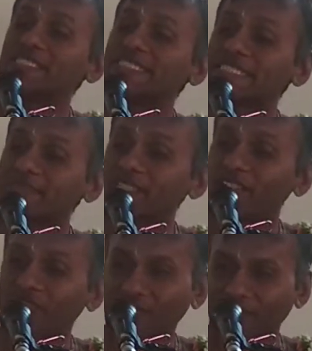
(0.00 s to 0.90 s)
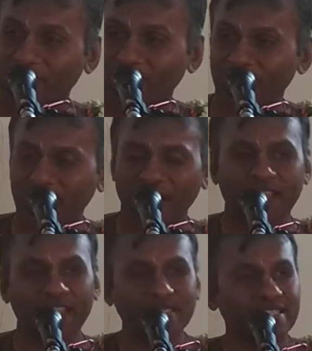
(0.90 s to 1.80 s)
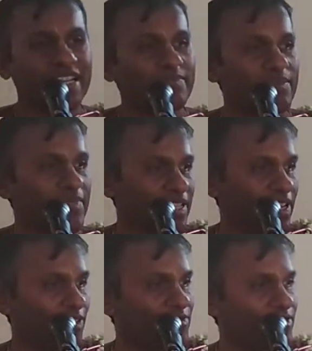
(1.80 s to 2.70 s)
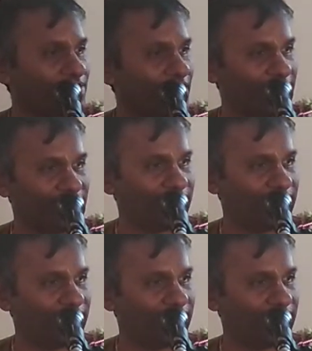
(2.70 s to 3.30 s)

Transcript: his determination. He stayed a brahmachari all through his life.